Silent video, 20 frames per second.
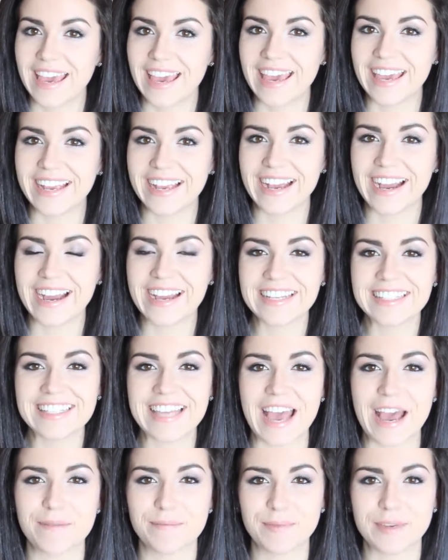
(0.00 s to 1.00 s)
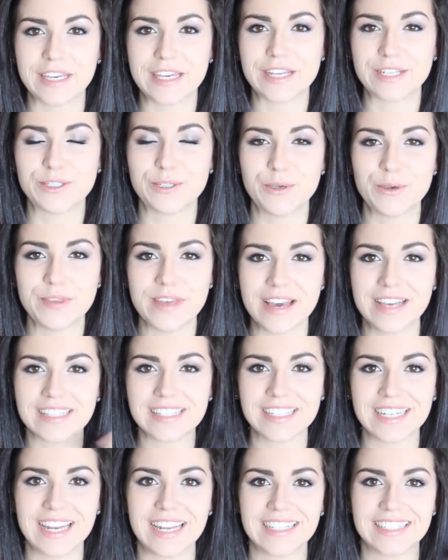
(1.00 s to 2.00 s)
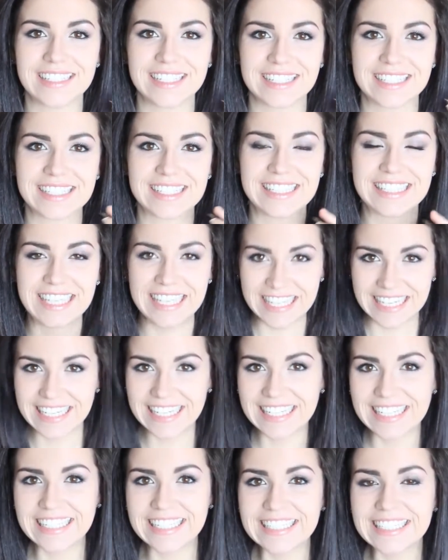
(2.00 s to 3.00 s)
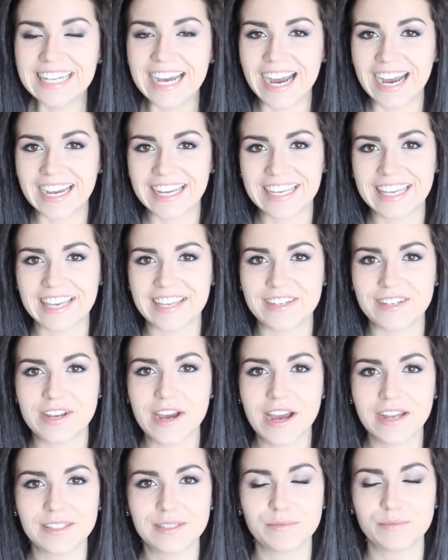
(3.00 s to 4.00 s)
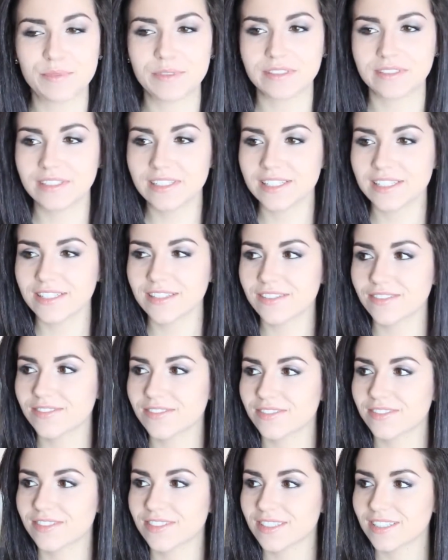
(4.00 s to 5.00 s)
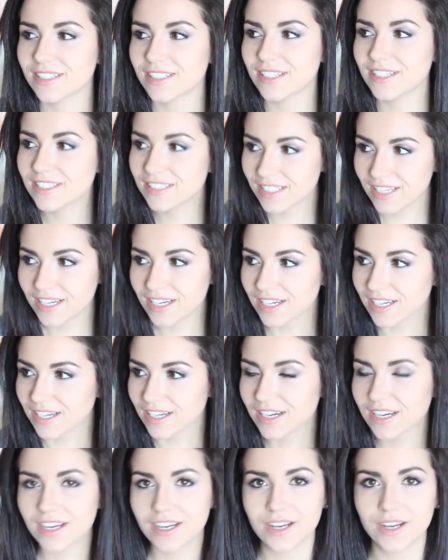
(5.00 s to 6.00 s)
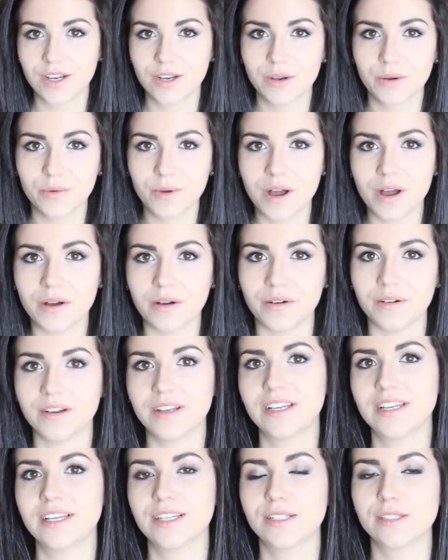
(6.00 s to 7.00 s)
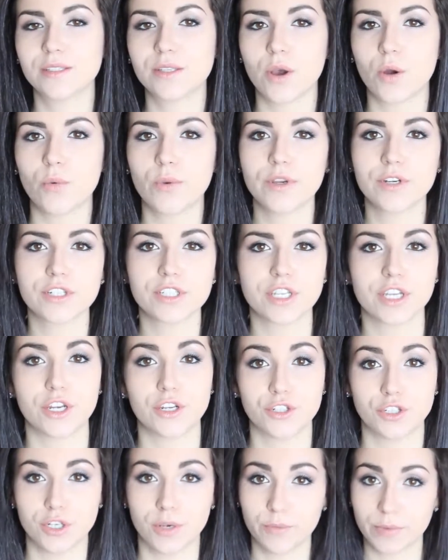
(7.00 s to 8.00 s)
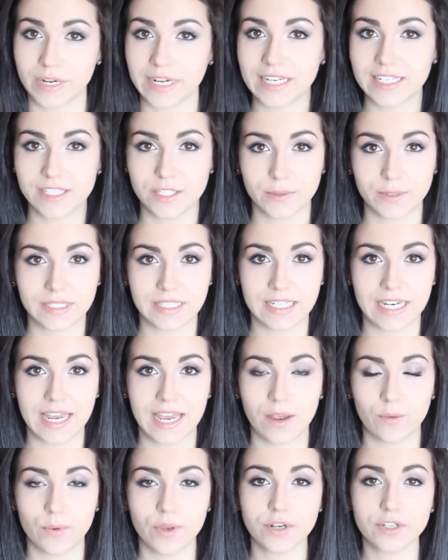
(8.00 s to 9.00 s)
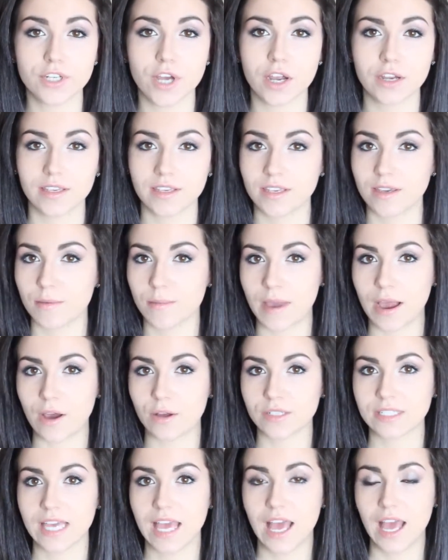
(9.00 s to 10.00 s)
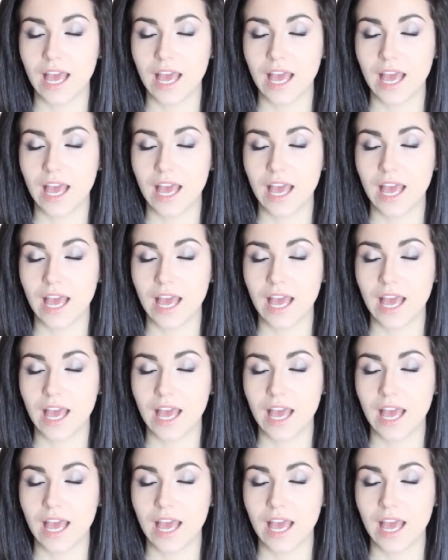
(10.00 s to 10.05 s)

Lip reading: Hey guys, happy 2016. I cannot believe it is here. Whoa. So we're just gonna jump right into it today. We are talking about